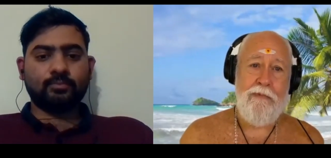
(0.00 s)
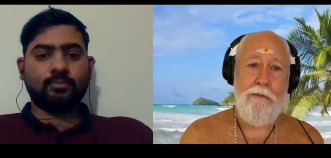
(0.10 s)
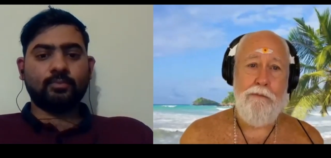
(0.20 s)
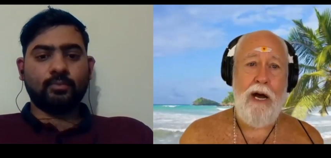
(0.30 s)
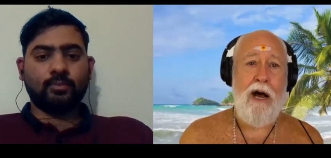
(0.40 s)

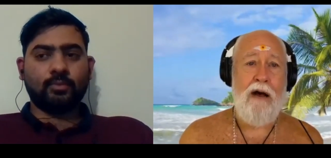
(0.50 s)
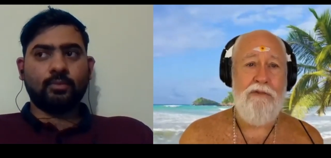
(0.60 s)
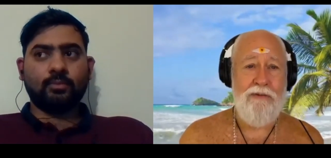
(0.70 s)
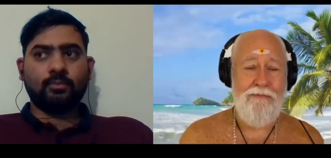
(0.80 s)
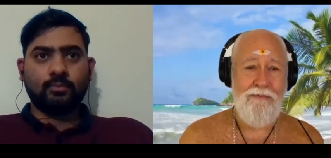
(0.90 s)

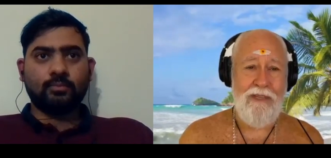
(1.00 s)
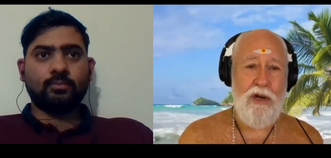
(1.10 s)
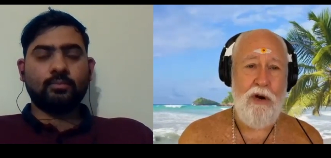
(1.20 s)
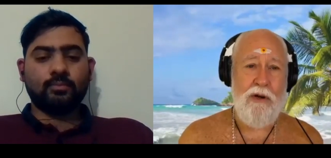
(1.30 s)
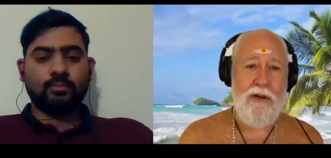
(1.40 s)
Speaker 1: Bhava.
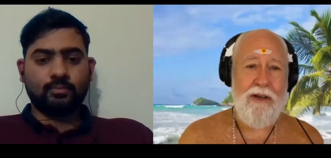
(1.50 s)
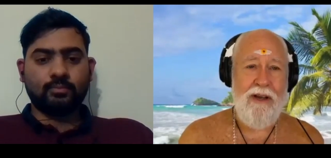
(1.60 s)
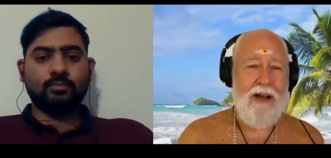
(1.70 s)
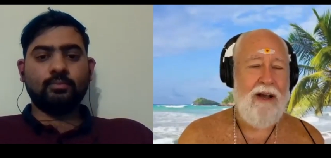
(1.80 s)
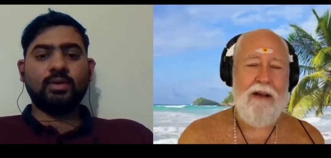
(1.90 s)
Yoga.
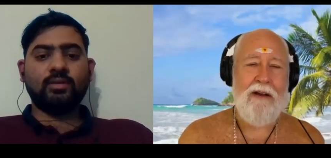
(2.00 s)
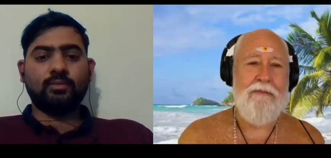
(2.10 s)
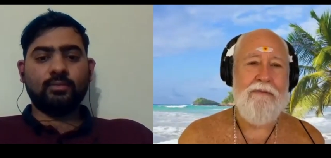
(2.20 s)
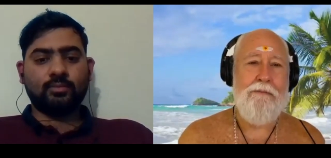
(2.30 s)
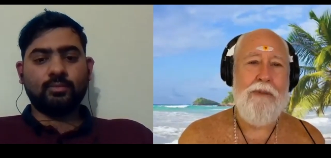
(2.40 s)
Uh,
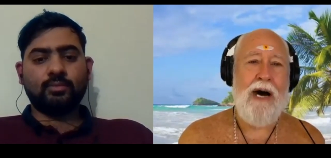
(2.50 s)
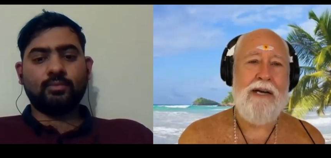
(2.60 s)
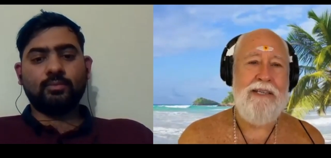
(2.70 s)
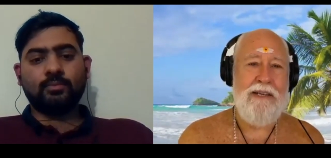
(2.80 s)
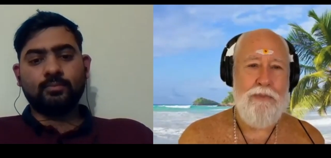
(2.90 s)

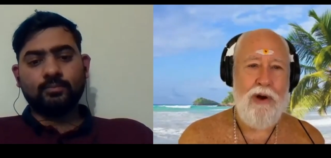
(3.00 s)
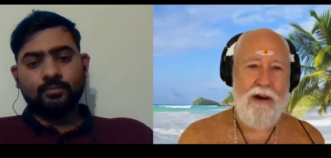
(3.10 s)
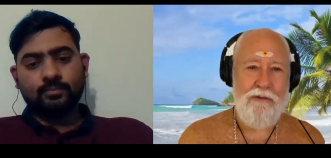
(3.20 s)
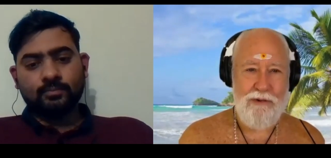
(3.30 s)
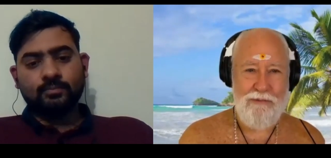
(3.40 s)
bhakti
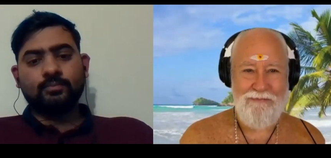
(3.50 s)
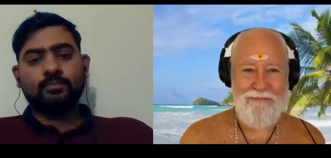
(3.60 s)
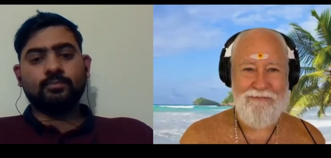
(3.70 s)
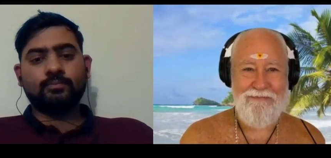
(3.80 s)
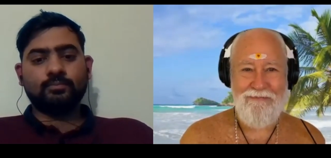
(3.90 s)
bhava.
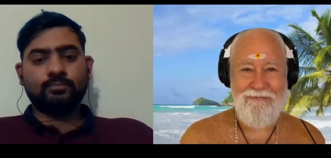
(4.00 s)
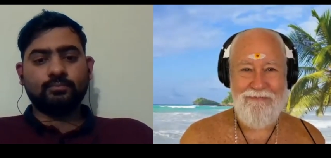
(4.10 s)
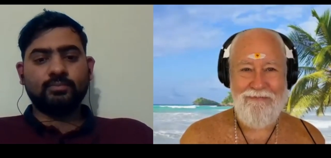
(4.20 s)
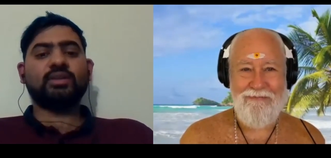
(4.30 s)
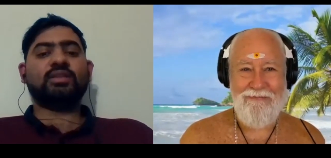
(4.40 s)

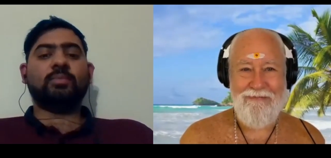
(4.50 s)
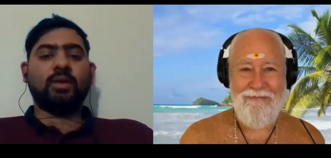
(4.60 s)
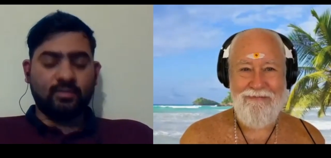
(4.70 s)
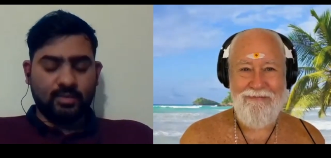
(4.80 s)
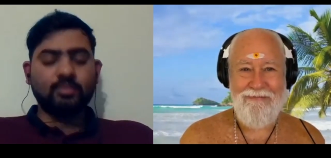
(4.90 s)
Bhakti
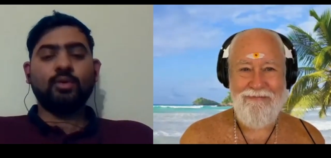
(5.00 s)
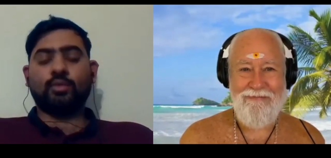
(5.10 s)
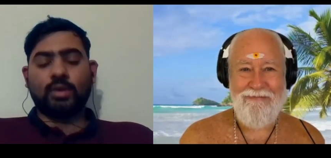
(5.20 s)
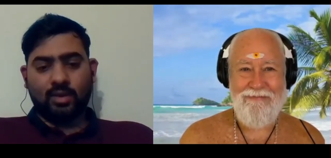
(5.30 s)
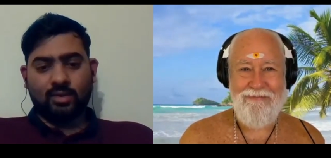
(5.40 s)
bhava.
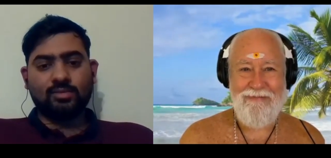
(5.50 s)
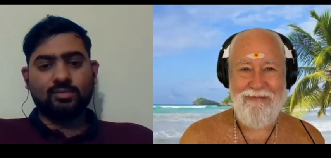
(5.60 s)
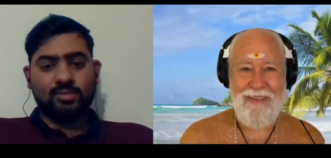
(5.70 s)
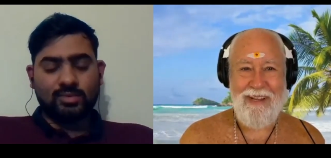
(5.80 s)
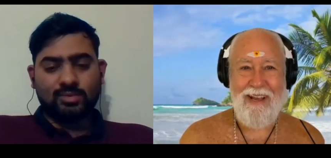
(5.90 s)
Okay.
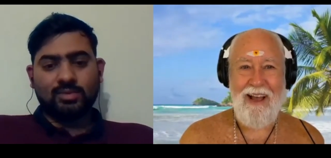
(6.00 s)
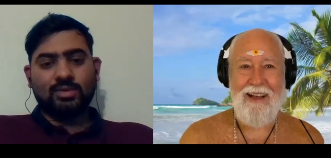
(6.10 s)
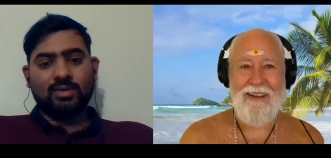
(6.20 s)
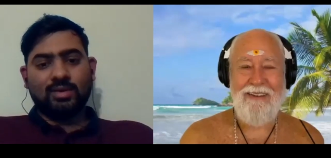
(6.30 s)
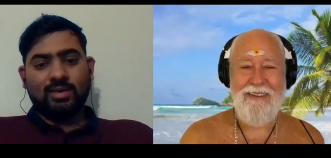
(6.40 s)
Yeah.
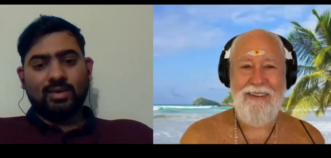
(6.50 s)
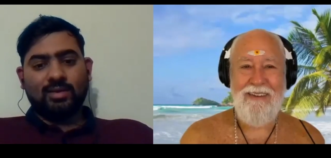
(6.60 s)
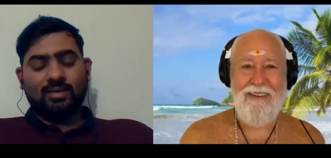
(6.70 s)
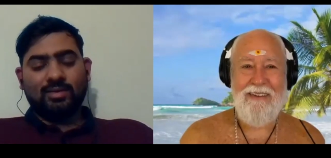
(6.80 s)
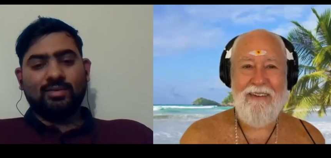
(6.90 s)

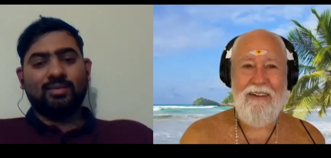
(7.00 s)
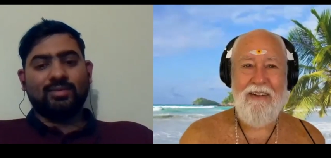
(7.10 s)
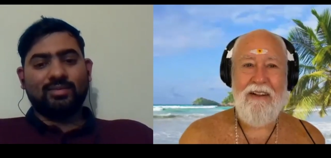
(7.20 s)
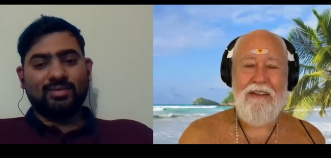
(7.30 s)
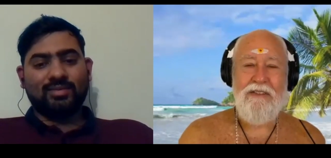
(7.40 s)

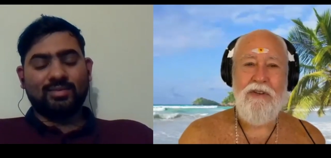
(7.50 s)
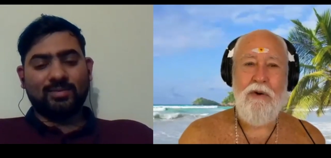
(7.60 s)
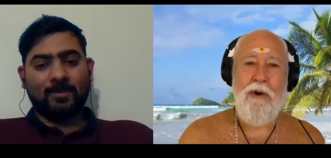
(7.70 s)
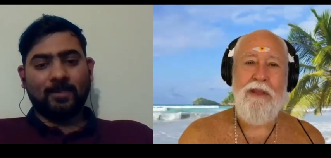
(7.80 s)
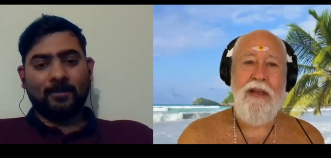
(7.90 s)
So
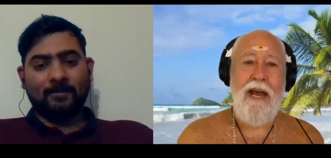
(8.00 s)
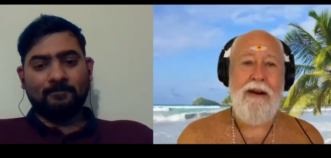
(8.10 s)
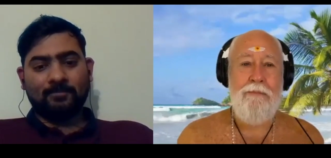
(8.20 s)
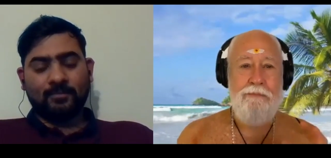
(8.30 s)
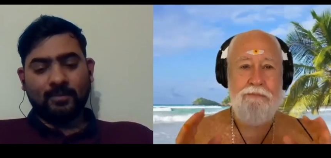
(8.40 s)
when
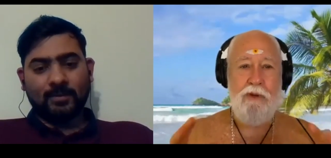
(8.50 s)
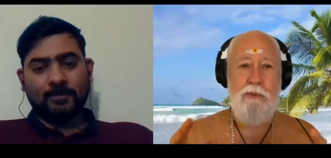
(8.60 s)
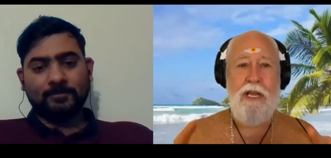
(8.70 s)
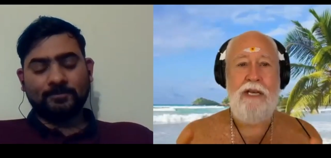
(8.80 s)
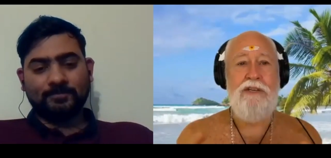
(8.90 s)
that
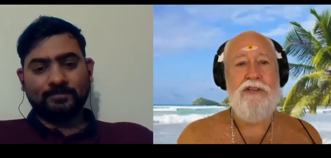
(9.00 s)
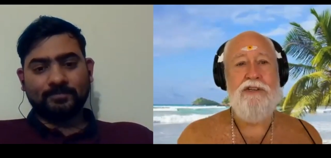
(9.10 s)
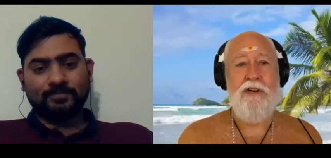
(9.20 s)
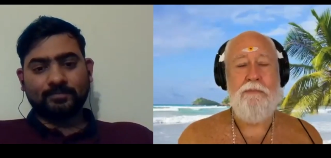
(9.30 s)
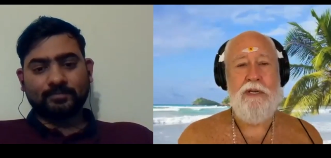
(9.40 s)

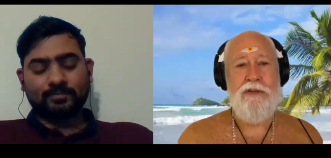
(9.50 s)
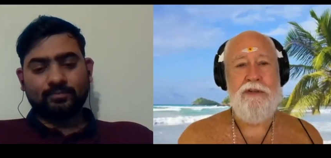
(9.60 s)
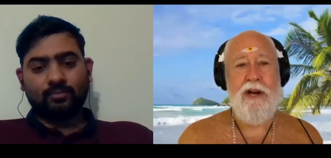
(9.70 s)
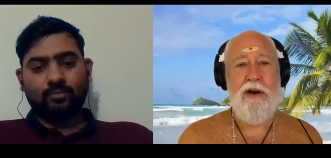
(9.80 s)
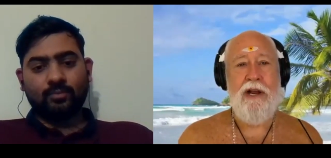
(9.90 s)
relationship is
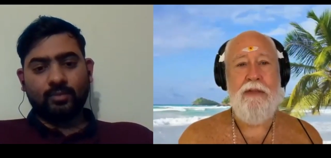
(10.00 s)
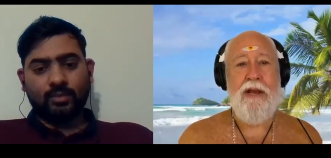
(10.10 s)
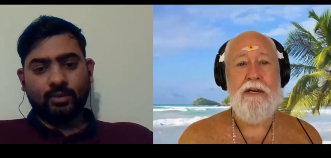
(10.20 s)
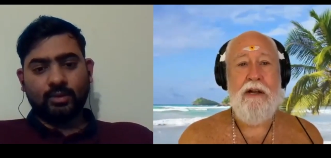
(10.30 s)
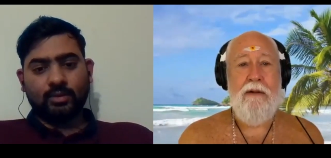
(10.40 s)
there and
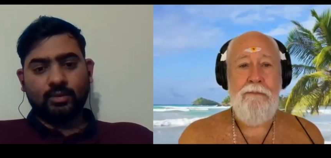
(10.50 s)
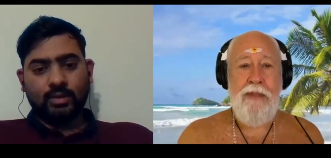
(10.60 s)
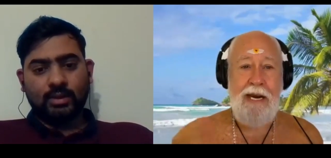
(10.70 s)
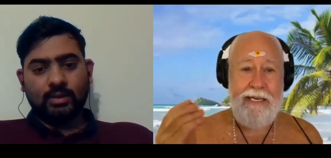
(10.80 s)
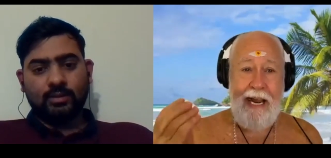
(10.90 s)
that
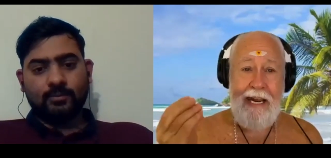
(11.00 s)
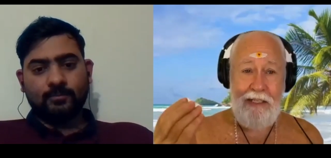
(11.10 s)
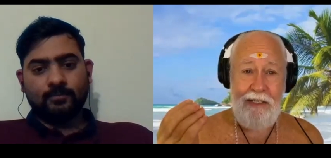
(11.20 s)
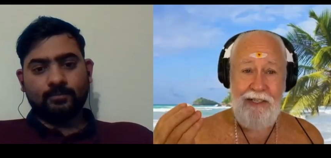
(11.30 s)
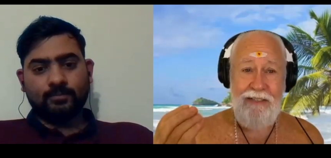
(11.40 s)
that
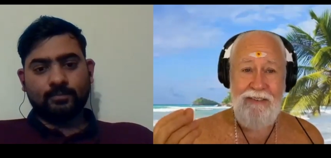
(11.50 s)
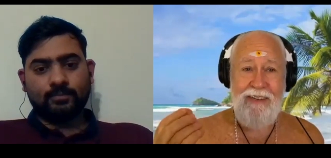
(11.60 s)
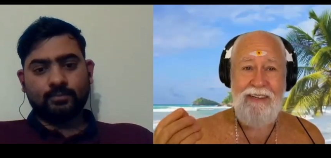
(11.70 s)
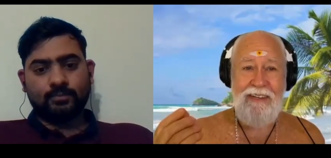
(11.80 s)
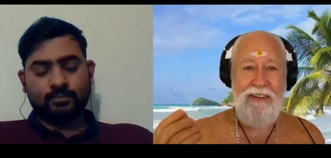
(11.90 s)
taste,
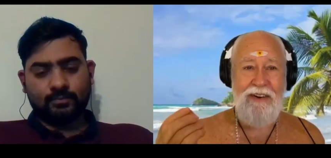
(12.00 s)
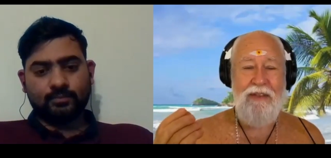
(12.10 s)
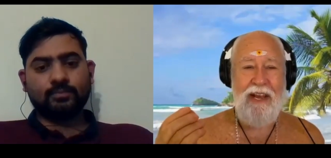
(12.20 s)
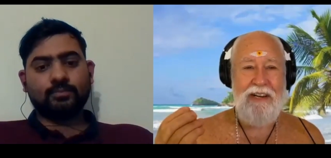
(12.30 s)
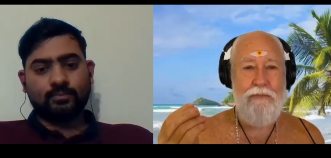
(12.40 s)
you know,
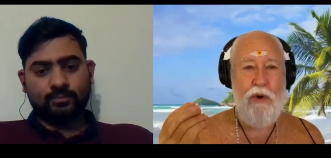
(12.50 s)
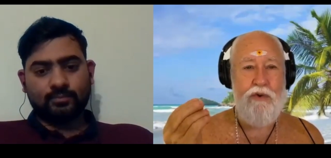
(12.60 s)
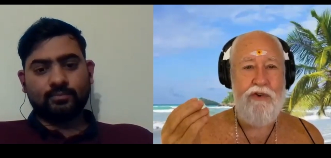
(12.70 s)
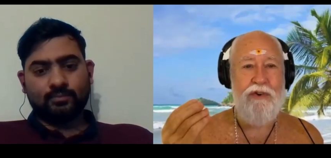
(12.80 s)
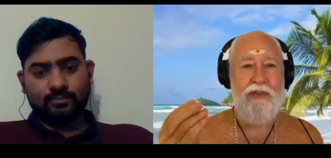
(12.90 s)
that
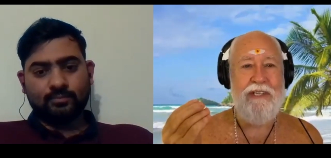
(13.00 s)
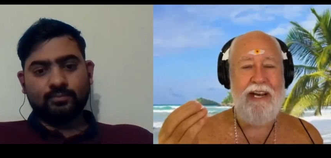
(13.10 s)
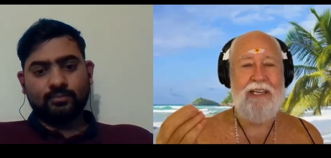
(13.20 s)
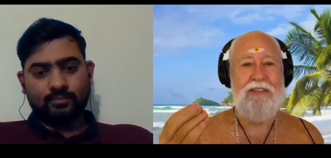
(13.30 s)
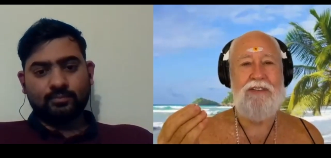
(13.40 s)
emotional
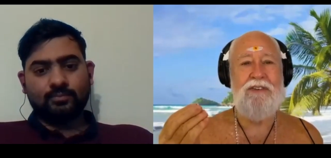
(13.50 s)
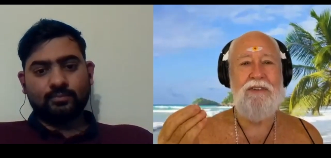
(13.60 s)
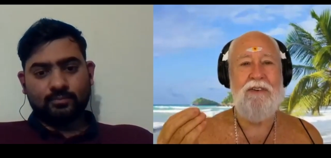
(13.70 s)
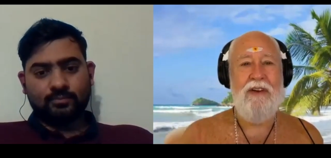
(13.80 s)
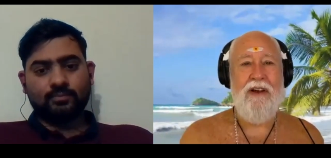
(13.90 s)
taste
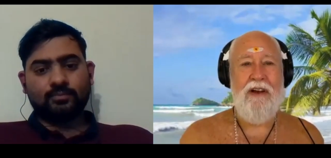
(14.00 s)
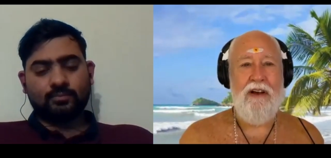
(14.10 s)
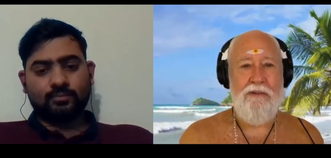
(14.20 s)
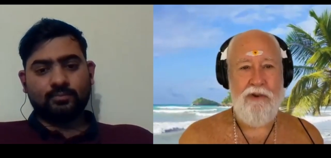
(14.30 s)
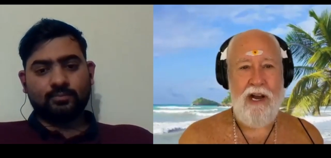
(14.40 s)

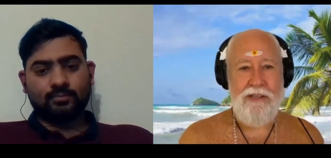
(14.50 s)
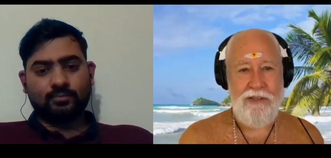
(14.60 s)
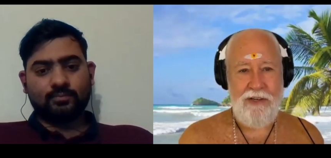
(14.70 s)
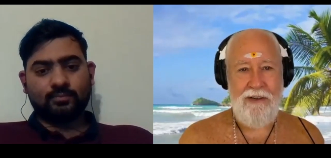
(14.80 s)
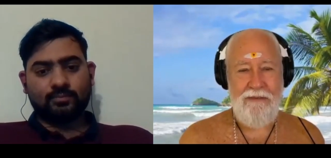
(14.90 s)
of rasa,